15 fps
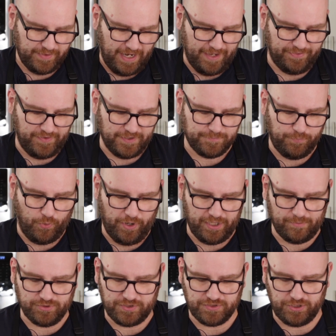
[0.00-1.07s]
At this point,
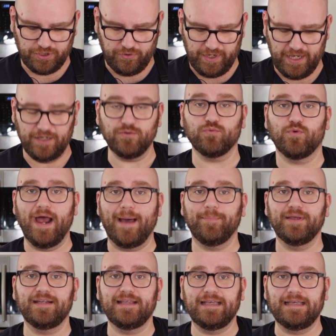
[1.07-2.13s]
I'm just gonna go ahead and wrap
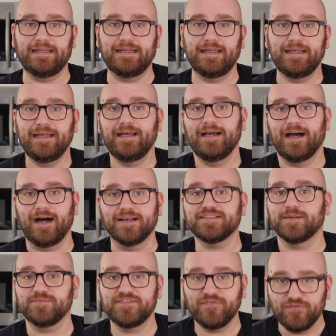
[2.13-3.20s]
it in uh, some